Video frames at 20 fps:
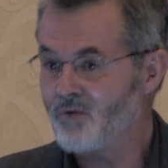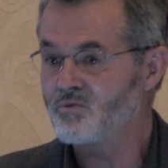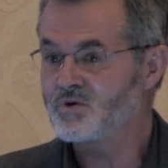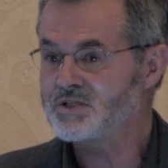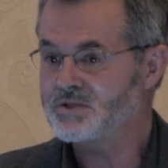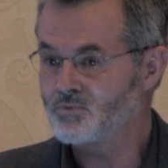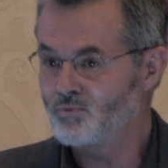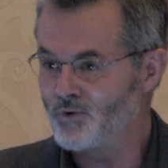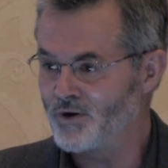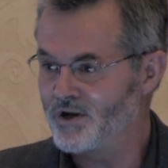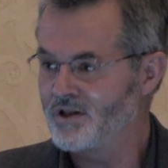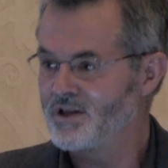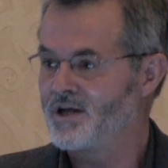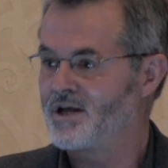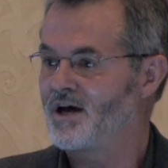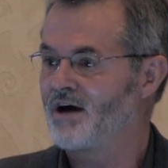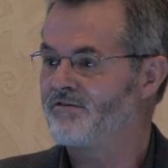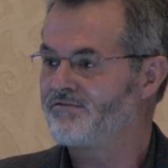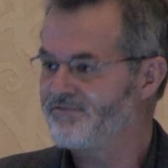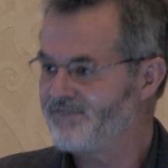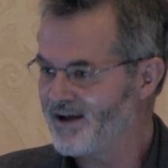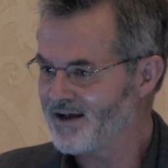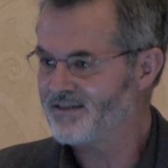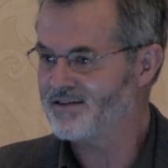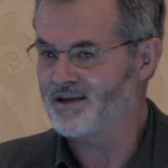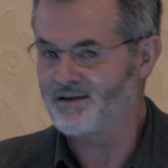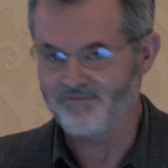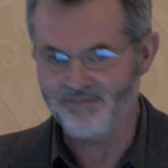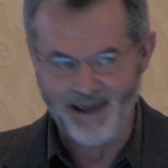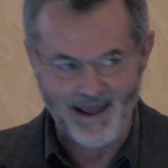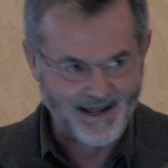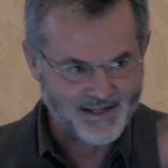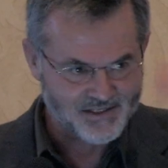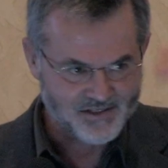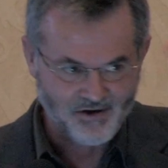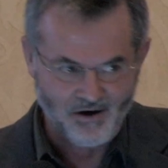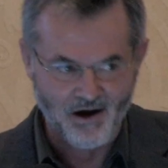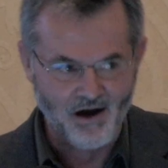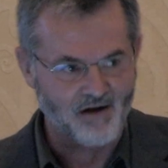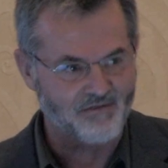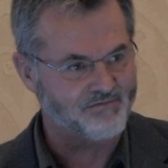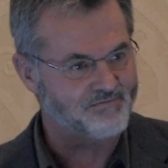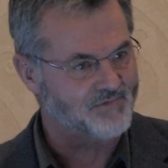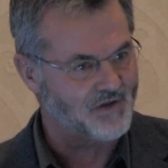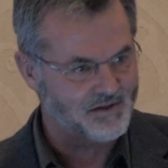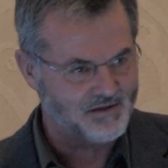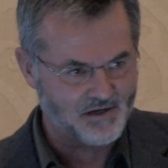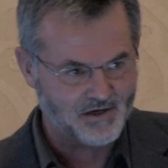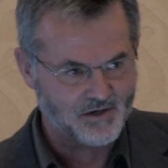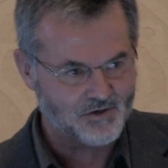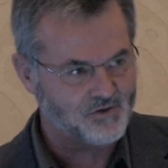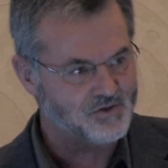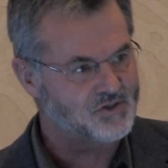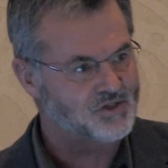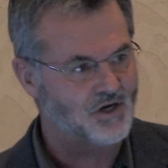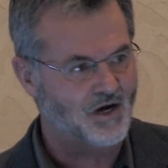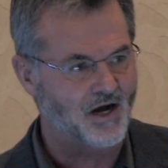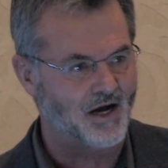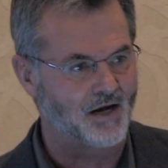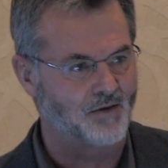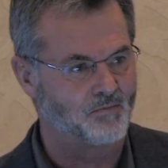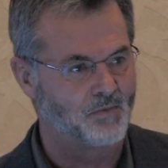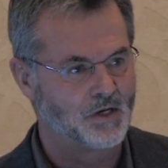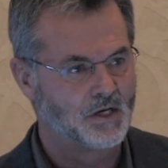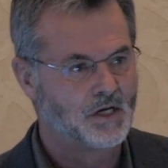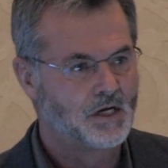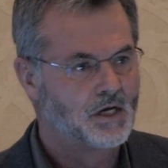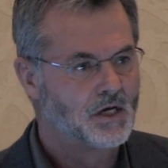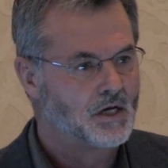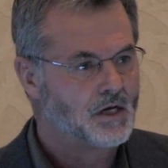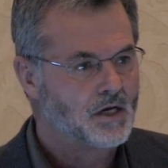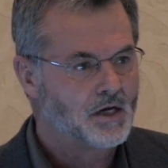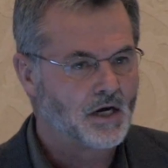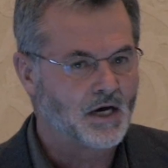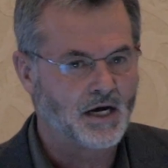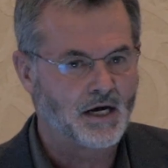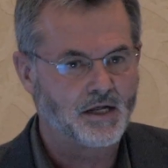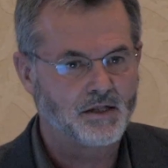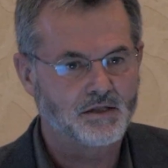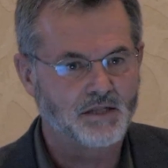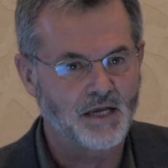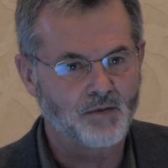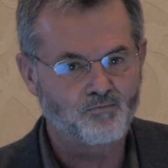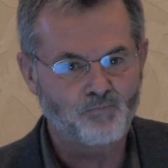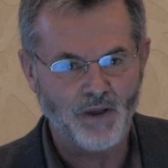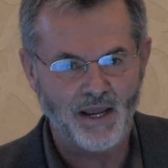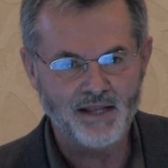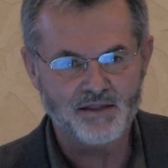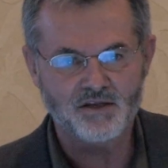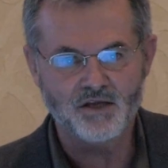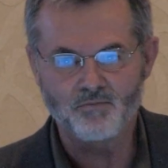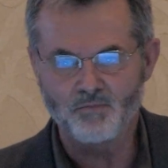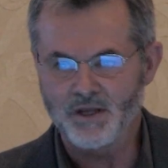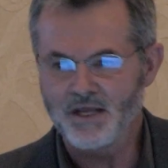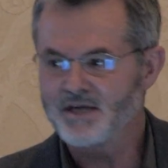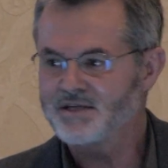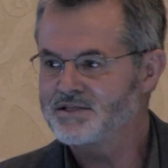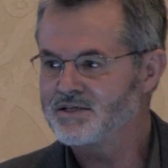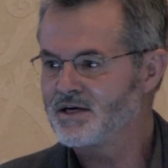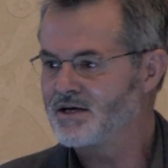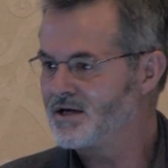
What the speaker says: was really effective. Hats off. They did a good job. They painted me as,